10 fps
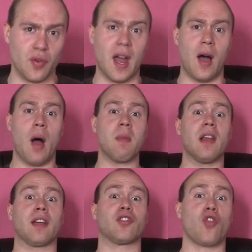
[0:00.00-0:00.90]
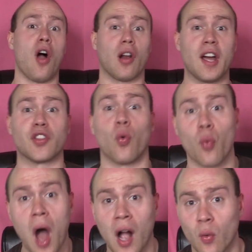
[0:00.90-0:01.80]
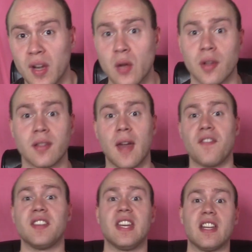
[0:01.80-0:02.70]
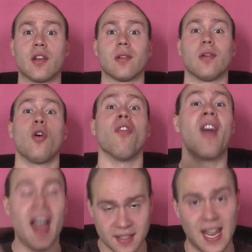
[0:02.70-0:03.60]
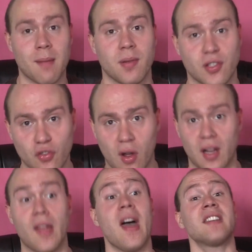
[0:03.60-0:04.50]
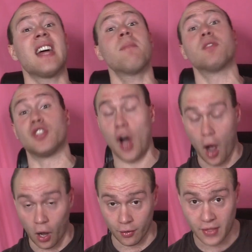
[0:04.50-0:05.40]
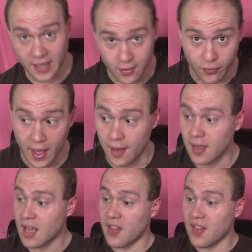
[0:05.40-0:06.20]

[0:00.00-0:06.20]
Now, I mean like strong like The Rock when he was 17 years old. That type of strong and that type of tall. Think of that.